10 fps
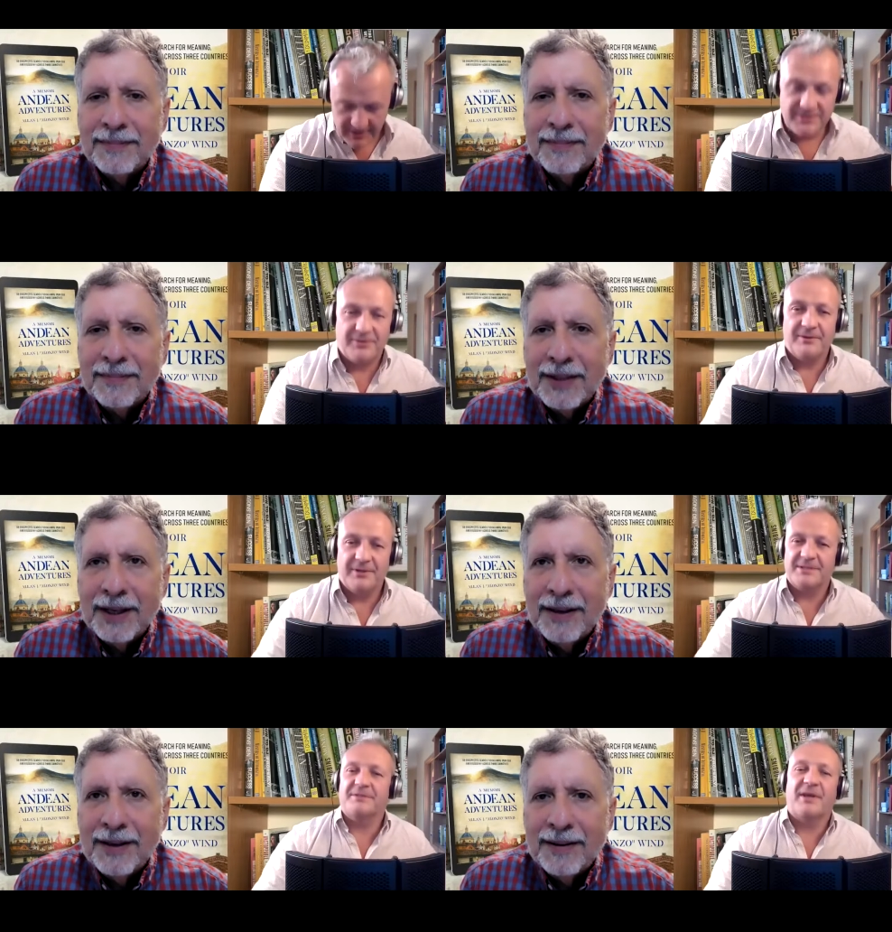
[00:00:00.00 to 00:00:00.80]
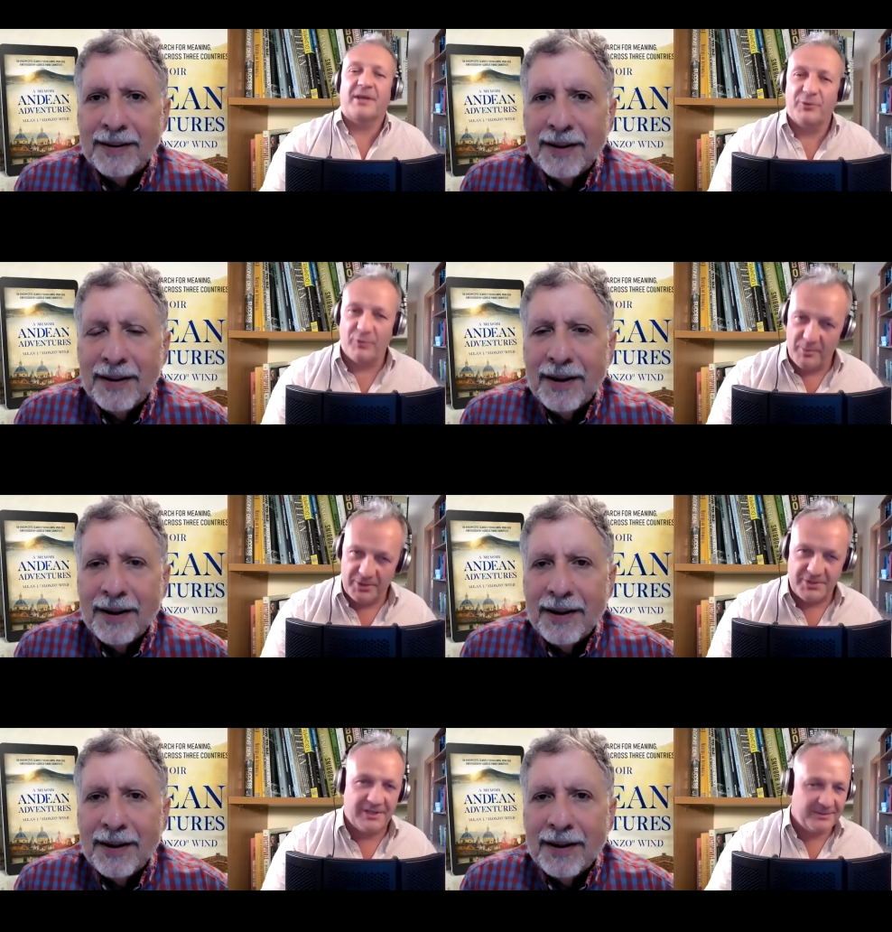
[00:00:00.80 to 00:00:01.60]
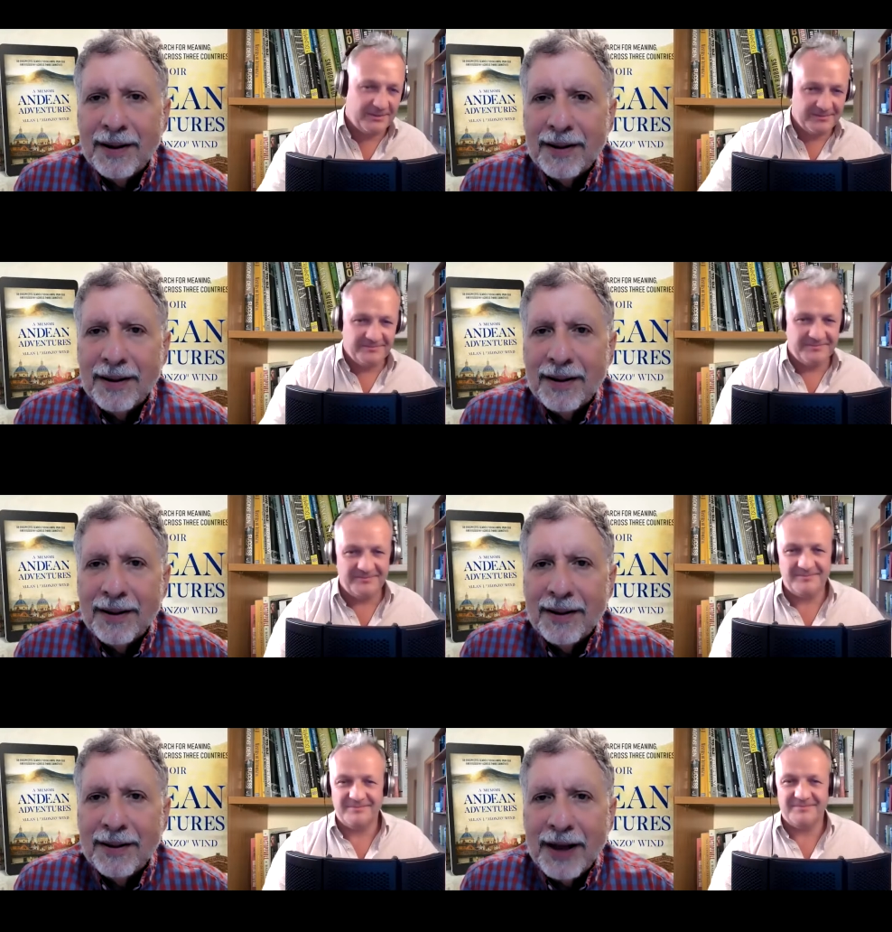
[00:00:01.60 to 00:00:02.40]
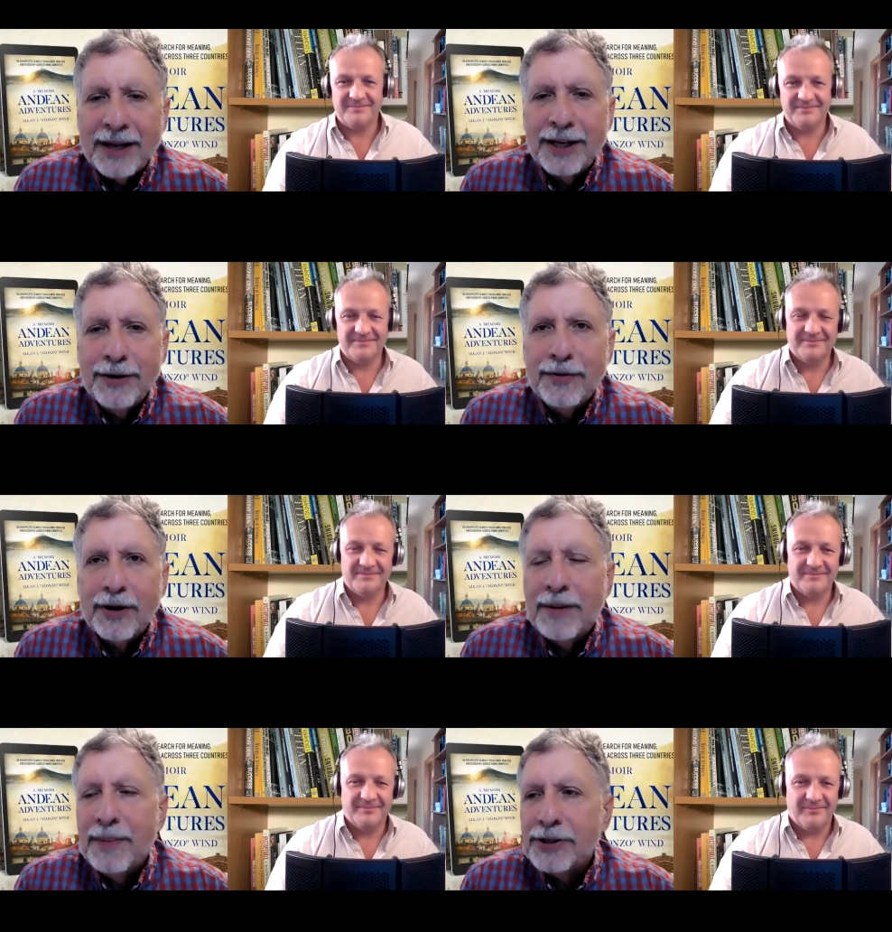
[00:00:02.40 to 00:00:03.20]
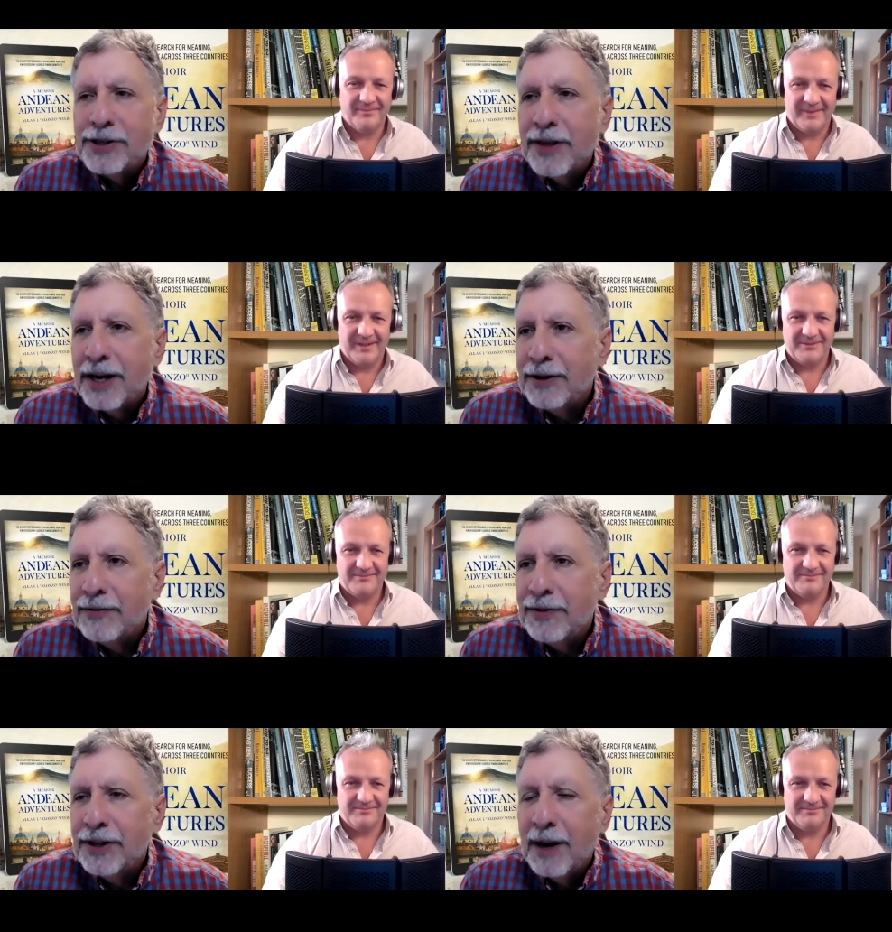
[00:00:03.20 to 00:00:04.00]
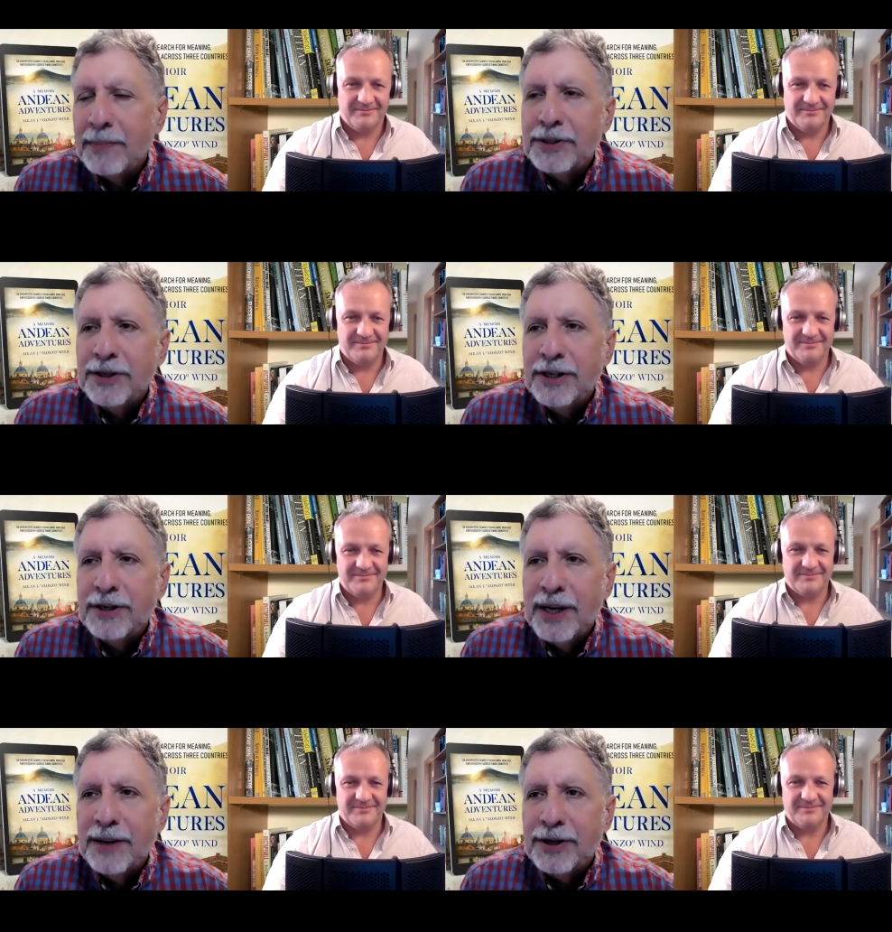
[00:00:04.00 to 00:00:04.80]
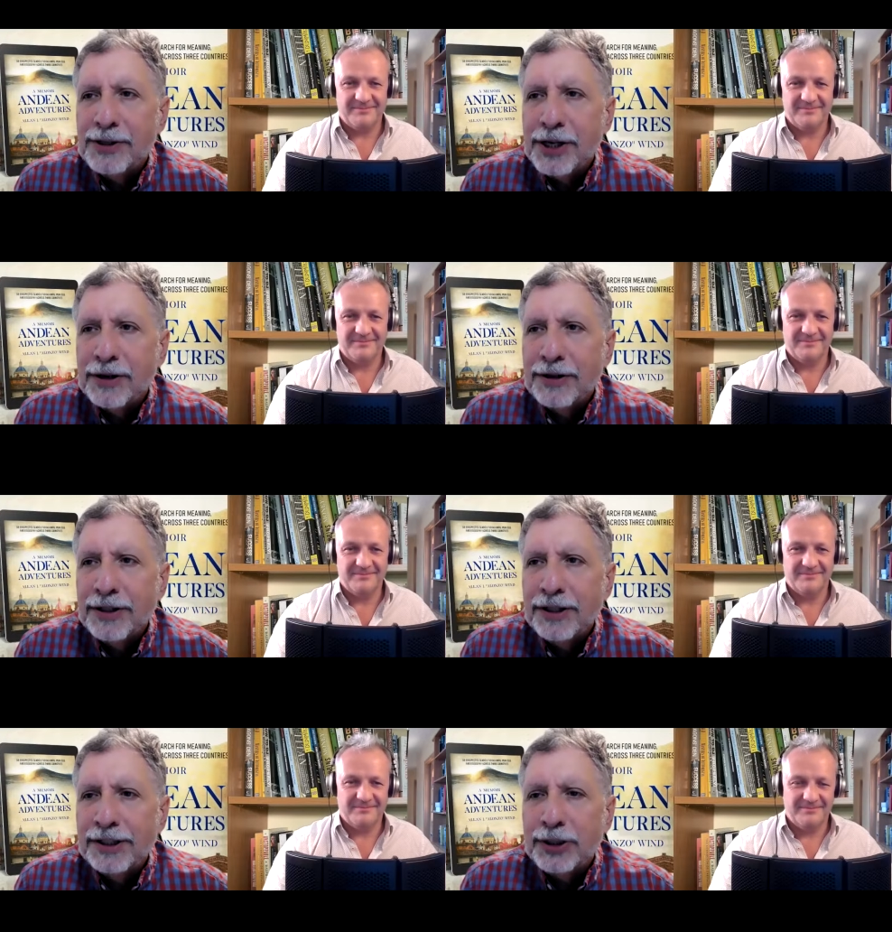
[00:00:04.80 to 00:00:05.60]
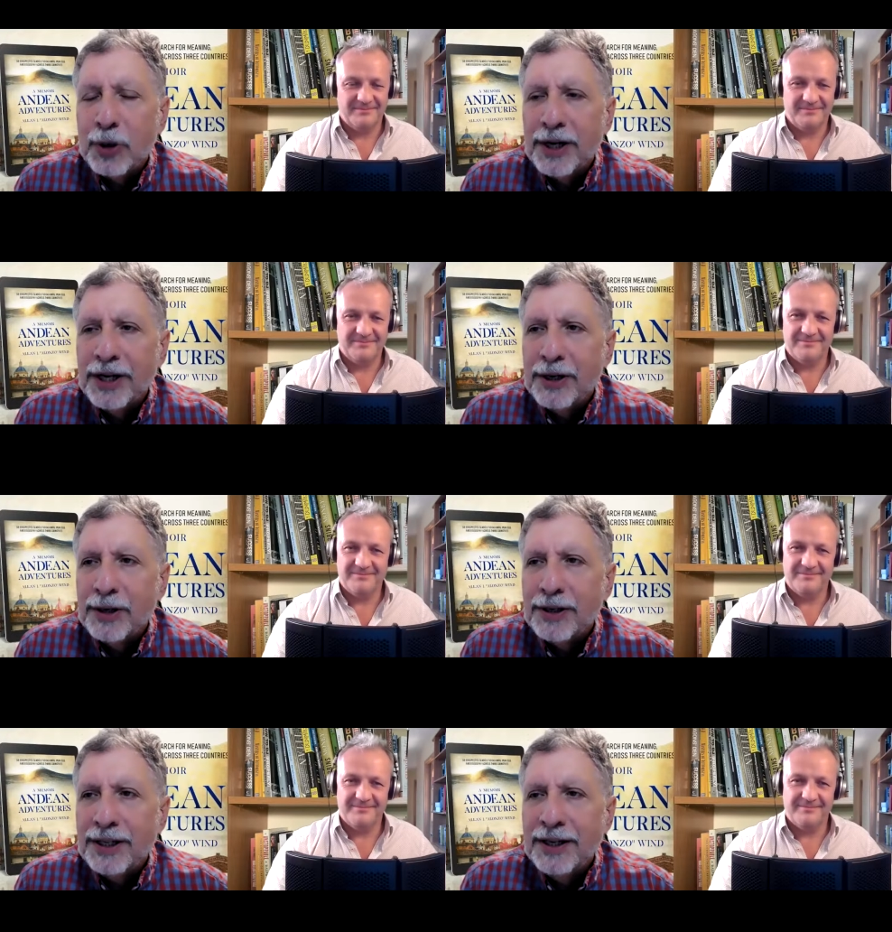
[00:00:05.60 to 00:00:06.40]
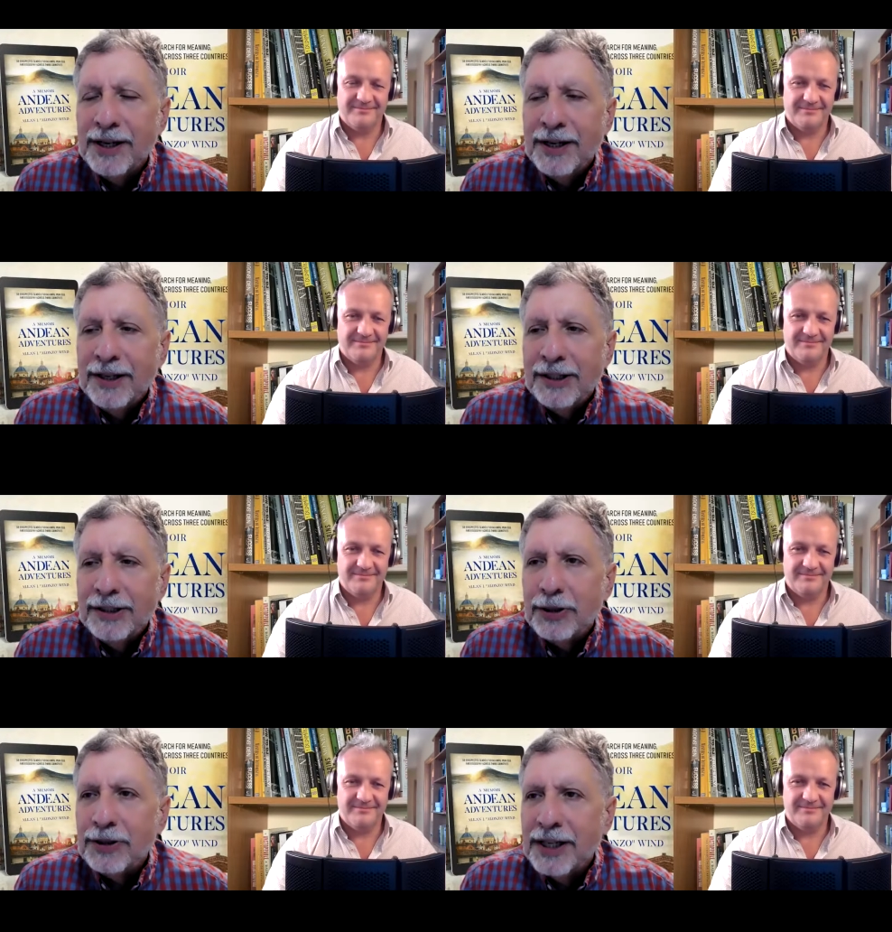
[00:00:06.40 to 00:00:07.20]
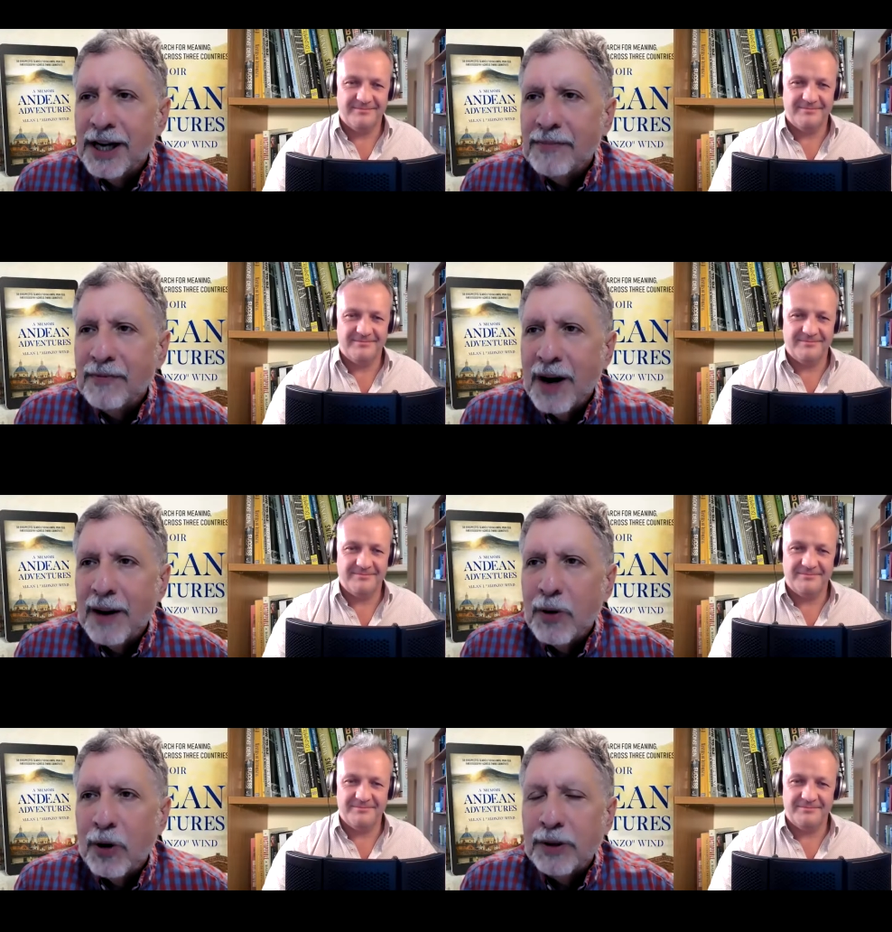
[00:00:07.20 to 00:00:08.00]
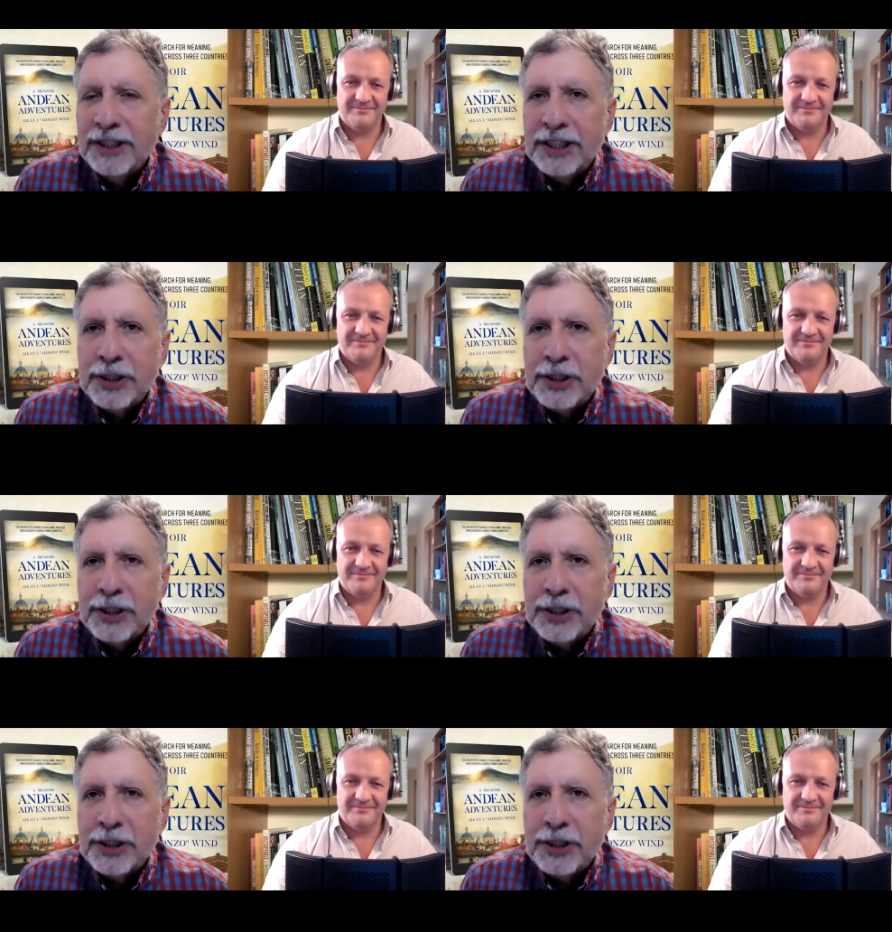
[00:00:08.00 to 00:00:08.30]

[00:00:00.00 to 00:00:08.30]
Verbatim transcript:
Speaker 1: So listen, thank you very much, Allan.
Speaker 2: Thank you very much. Thank you for the opportunity to be able to share the story here, and certainly I'm I'm always